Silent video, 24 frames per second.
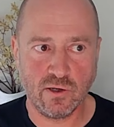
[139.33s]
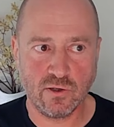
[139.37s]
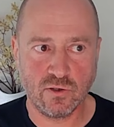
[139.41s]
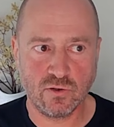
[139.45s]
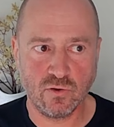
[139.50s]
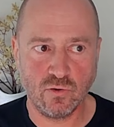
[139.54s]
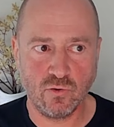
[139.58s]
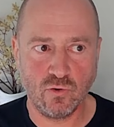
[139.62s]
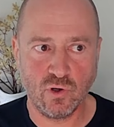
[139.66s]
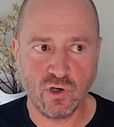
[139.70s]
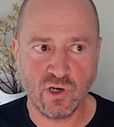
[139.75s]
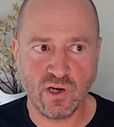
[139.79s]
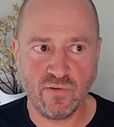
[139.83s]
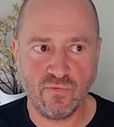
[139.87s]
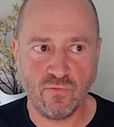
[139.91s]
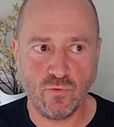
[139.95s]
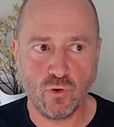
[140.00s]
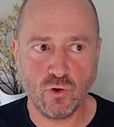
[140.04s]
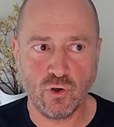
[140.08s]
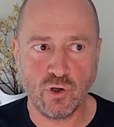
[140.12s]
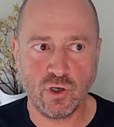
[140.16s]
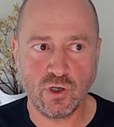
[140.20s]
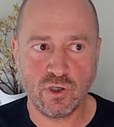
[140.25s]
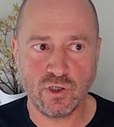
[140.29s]
So you have
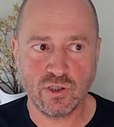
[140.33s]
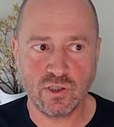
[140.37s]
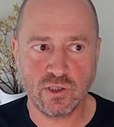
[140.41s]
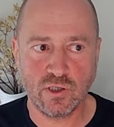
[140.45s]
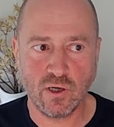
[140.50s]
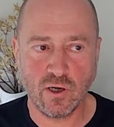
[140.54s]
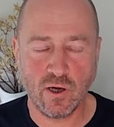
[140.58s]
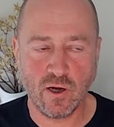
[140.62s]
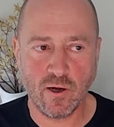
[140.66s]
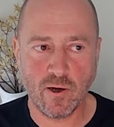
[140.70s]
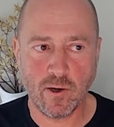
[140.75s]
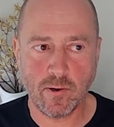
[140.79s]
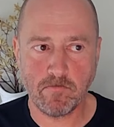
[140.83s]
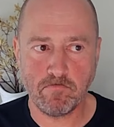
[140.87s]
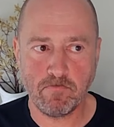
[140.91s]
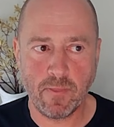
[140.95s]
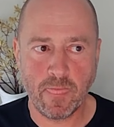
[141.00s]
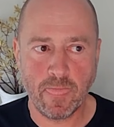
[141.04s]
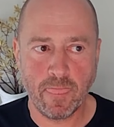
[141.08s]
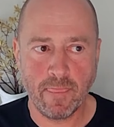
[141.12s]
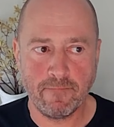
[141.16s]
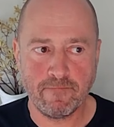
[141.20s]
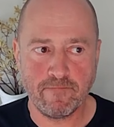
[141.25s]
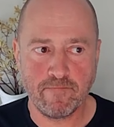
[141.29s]
orders
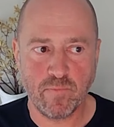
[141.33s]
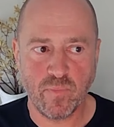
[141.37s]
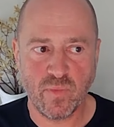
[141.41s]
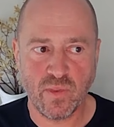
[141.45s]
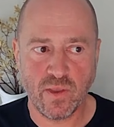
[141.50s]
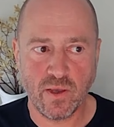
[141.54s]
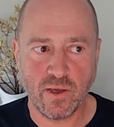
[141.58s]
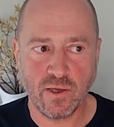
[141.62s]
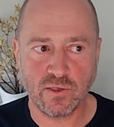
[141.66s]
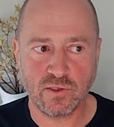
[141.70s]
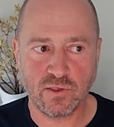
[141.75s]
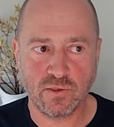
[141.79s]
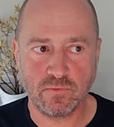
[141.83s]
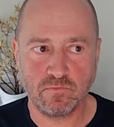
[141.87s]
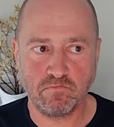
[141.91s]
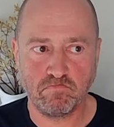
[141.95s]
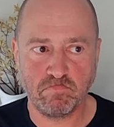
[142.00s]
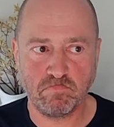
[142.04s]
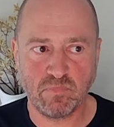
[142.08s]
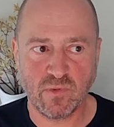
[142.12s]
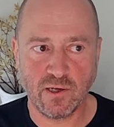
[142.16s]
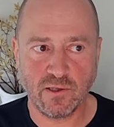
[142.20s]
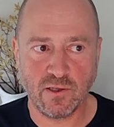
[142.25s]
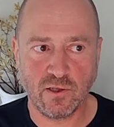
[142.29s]
as
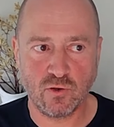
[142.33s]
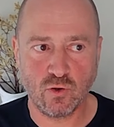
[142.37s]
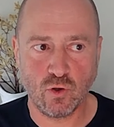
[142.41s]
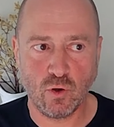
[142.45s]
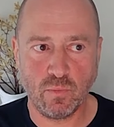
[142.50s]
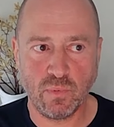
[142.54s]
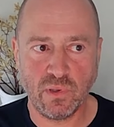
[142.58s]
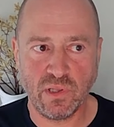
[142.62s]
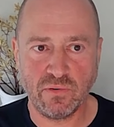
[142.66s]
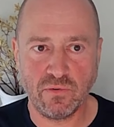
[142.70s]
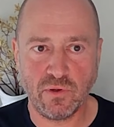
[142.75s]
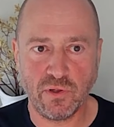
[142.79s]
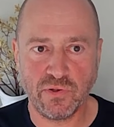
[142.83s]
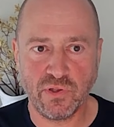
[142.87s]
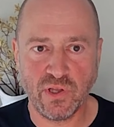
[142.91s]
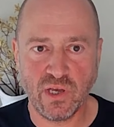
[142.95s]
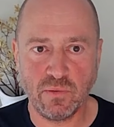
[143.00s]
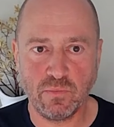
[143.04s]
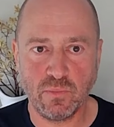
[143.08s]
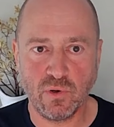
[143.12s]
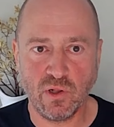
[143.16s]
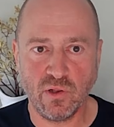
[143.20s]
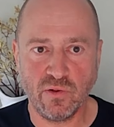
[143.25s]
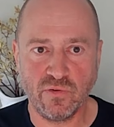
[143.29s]
kind of top-level
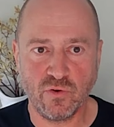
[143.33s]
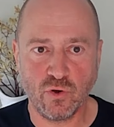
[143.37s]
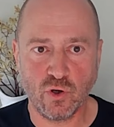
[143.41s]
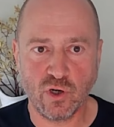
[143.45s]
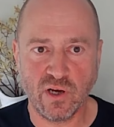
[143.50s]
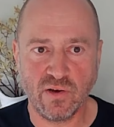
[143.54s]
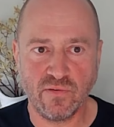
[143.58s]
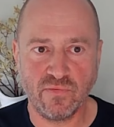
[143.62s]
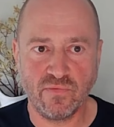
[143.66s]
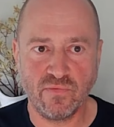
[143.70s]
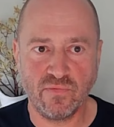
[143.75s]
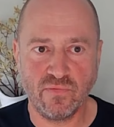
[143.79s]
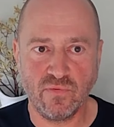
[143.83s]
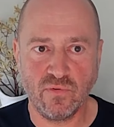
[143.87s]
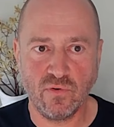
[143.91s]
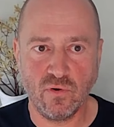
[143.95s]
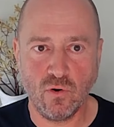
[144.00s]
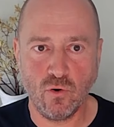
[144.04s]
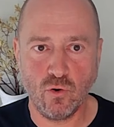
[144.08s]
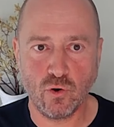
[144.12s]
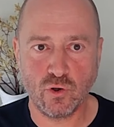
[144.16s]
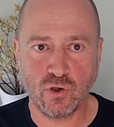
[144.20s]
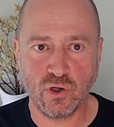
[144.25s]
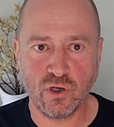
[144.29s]
table. You have
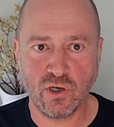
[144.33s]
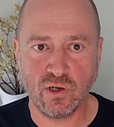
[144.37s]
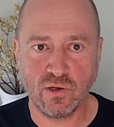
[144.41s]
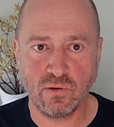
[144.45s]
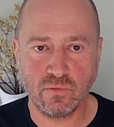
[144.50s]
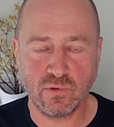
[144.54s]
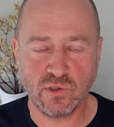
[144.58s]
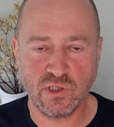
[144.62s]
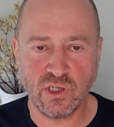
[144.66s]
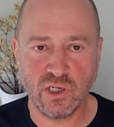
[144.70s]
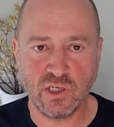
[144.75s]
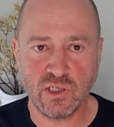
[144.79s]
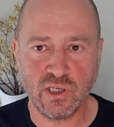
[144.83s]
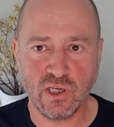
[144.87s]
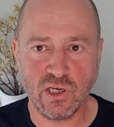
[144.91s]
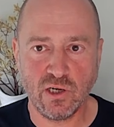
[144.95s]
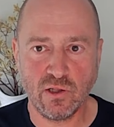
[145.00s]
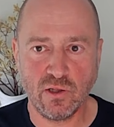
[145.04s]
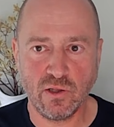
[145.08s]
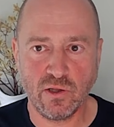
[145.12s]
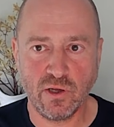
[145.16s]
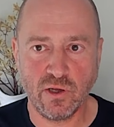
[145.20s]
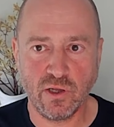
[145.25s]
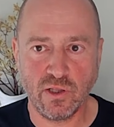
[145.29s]
order
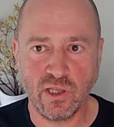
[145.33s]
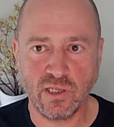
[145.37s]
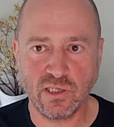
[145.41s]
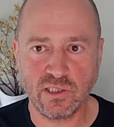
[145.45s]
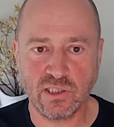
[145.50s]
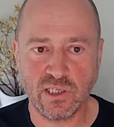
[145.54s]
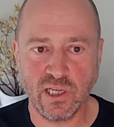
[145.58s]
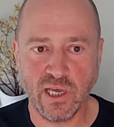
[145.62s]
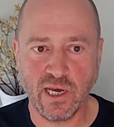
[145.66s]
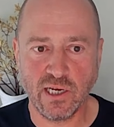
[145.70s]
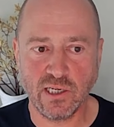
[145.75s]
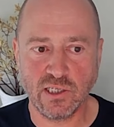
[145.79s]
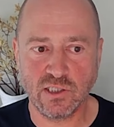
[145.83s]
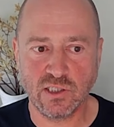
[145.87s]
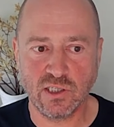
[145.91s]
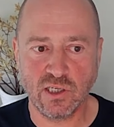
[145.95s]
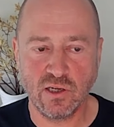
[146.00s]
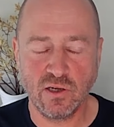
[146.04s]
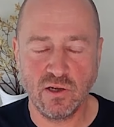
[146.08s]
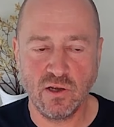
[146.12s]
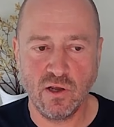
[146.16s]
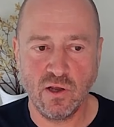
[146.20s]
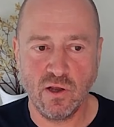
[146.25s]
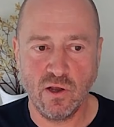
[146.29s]
detail and then
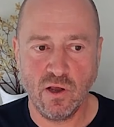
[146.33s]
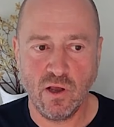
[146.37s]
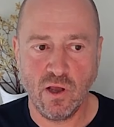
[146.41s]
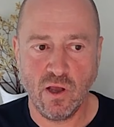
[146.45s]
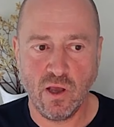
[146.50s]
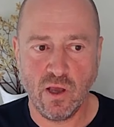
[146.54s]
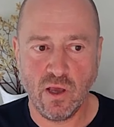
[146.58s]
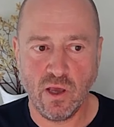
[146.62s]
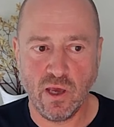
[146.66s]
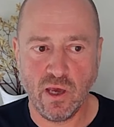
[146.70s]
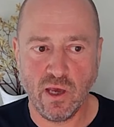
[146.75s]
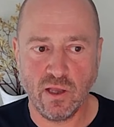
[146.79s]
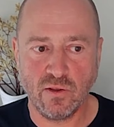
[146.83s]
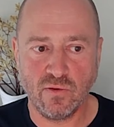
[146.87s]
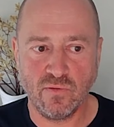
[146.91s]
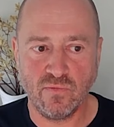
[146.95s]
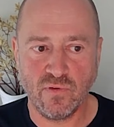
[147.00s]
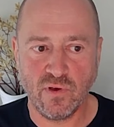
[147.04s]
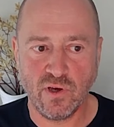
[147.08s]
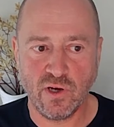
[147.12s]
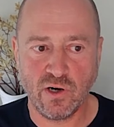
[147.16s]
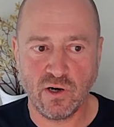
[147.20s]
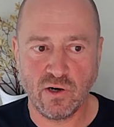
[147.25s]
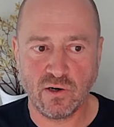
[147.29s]
tags. And
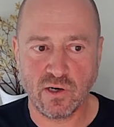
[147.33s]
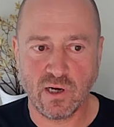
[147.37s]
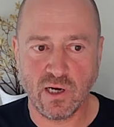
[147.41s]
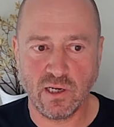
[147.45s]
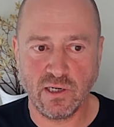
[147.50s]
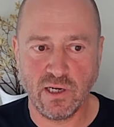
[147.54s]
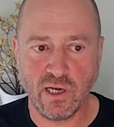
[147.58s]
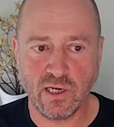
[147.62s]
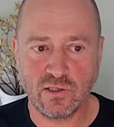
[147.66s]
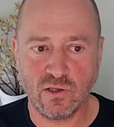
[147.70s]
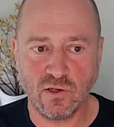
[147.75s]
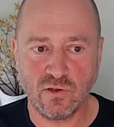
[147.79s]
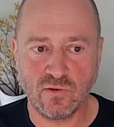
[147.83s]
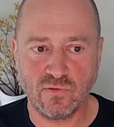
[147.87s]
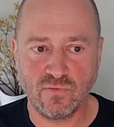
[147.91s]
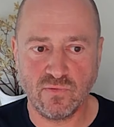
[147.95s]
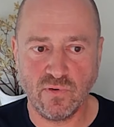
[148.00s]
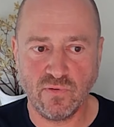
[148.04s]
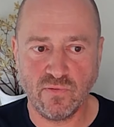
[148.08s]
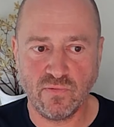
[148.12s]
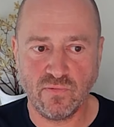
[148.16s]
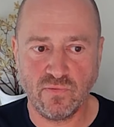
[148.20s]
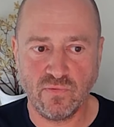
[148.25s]
they are connected with